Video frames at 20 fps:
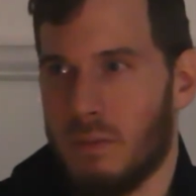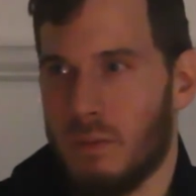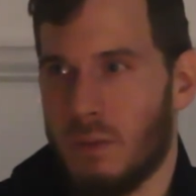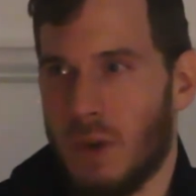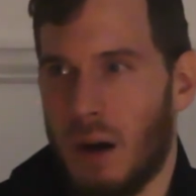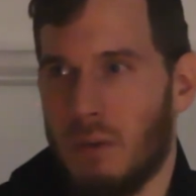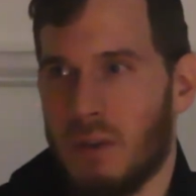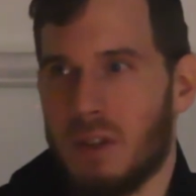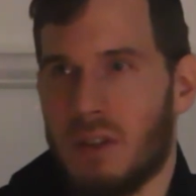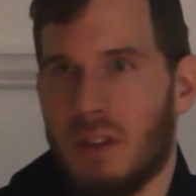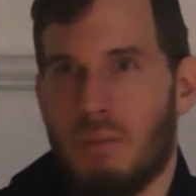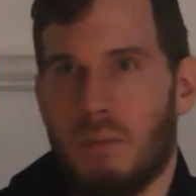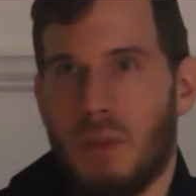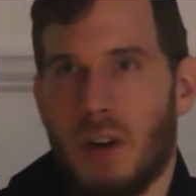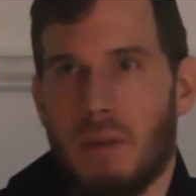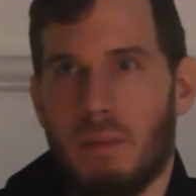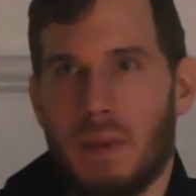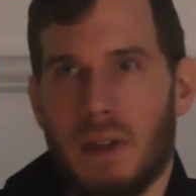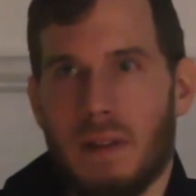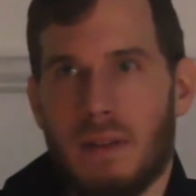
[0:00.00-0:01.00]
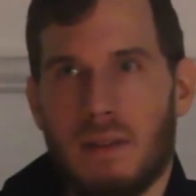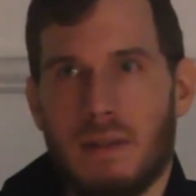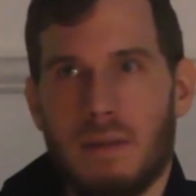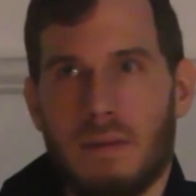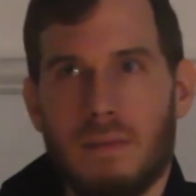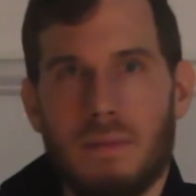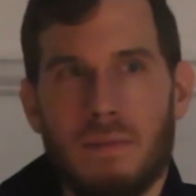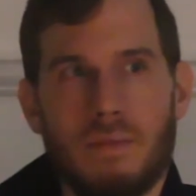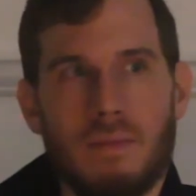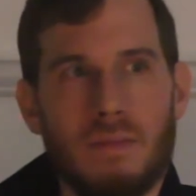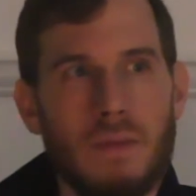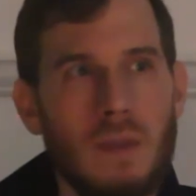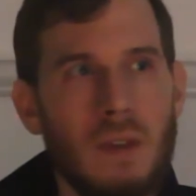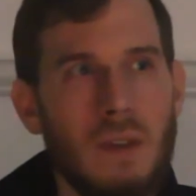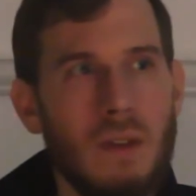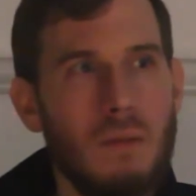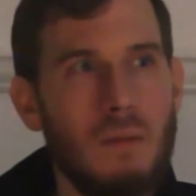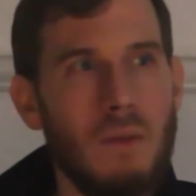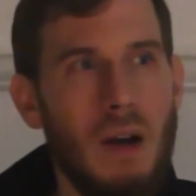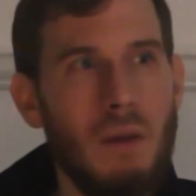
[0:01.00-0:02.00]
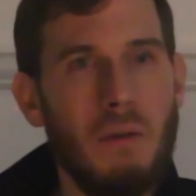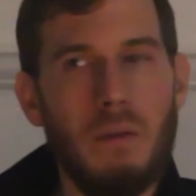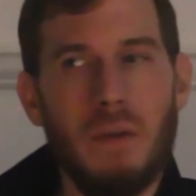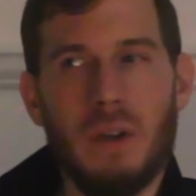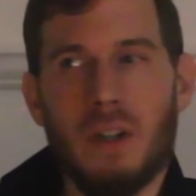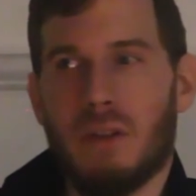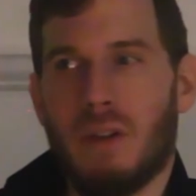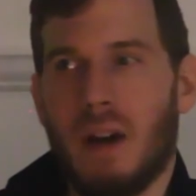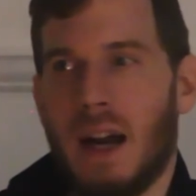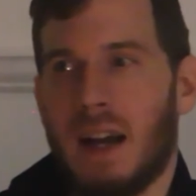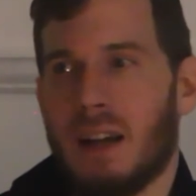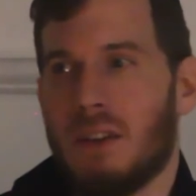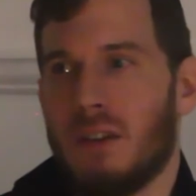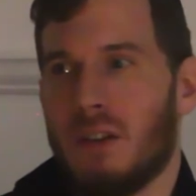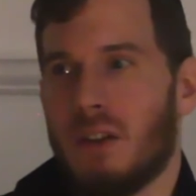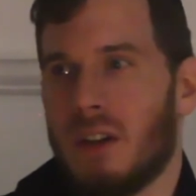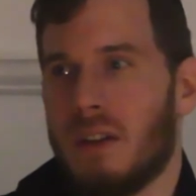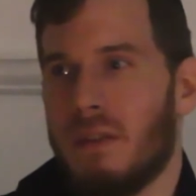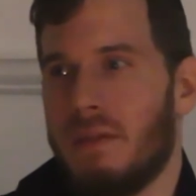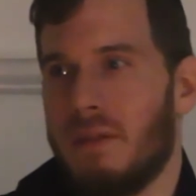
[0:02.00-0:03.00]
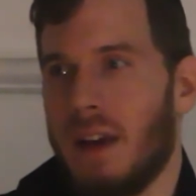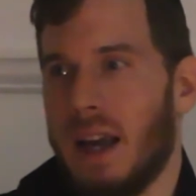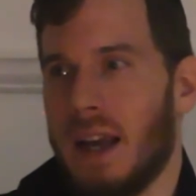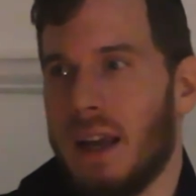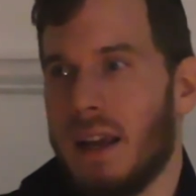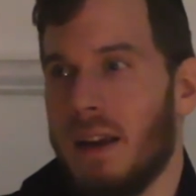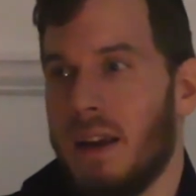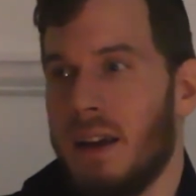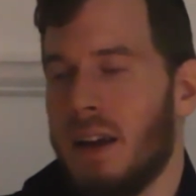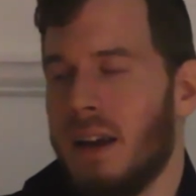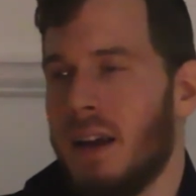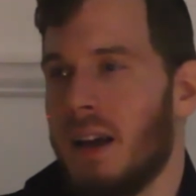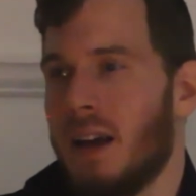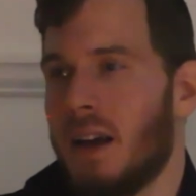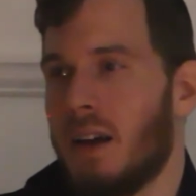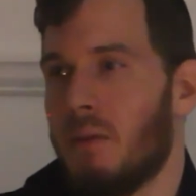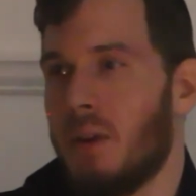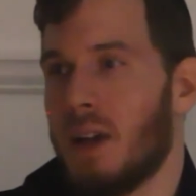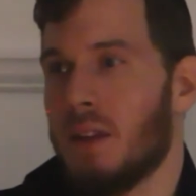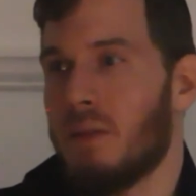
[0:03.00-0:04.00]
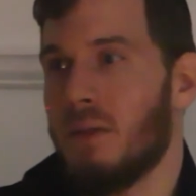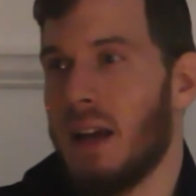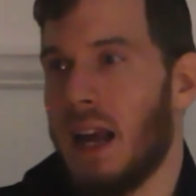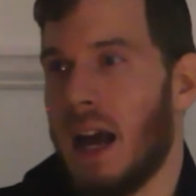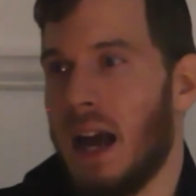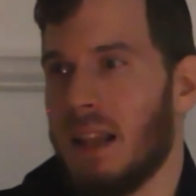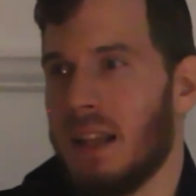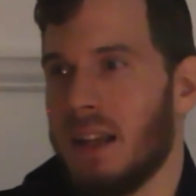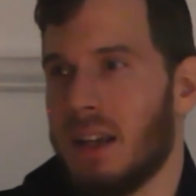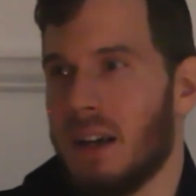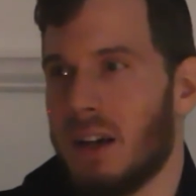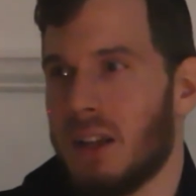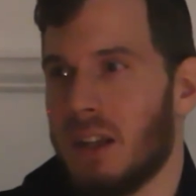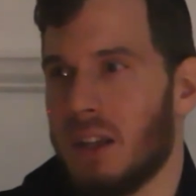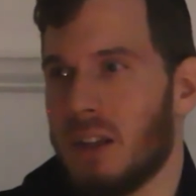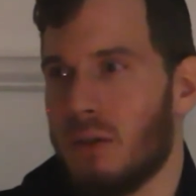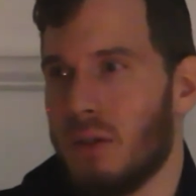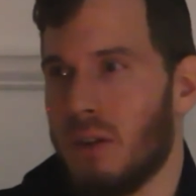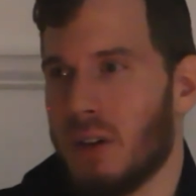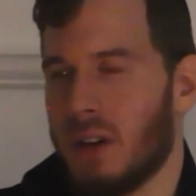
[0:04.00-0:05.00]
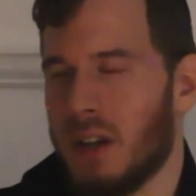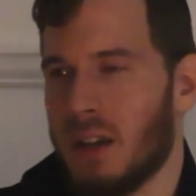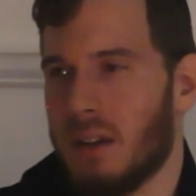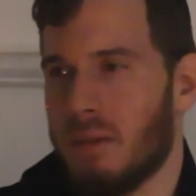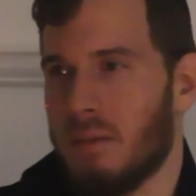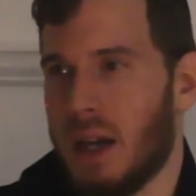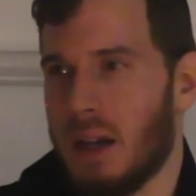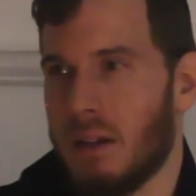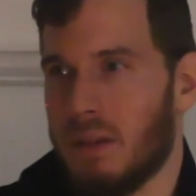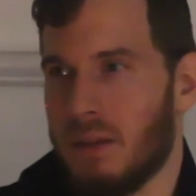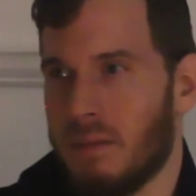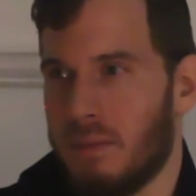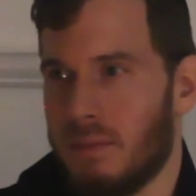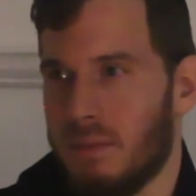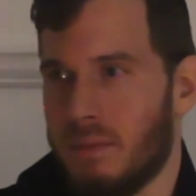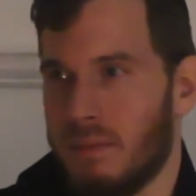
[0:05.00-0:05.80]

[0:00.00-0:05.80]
What was the purpose? What were we trying to convey? What reality are they talking about?